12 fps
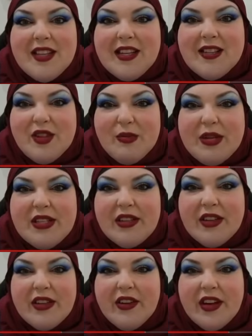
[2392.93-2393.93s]
Thanks, Sir Bees a
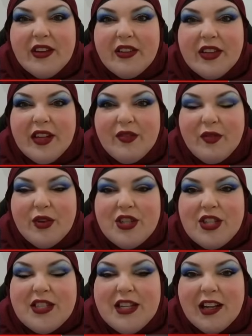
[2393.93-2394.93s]
lot. You kind of look like a
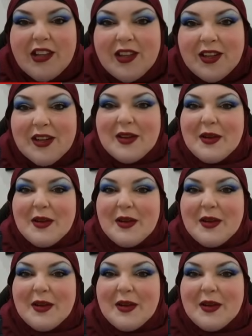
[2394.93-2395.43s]
fortune teller.